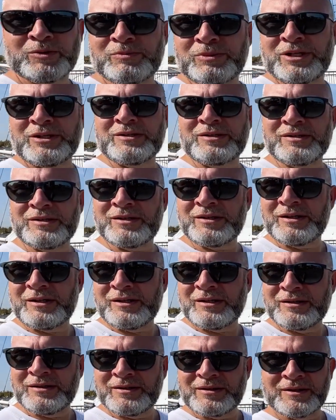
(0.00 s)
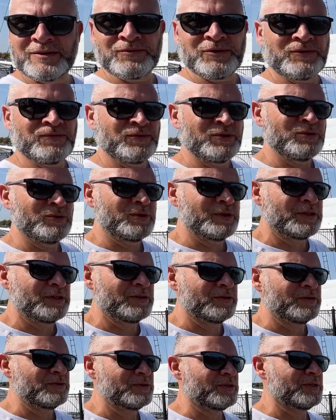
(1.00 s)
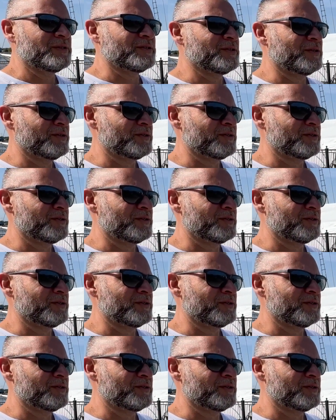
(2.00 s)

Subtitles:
Bay City is every few years the tall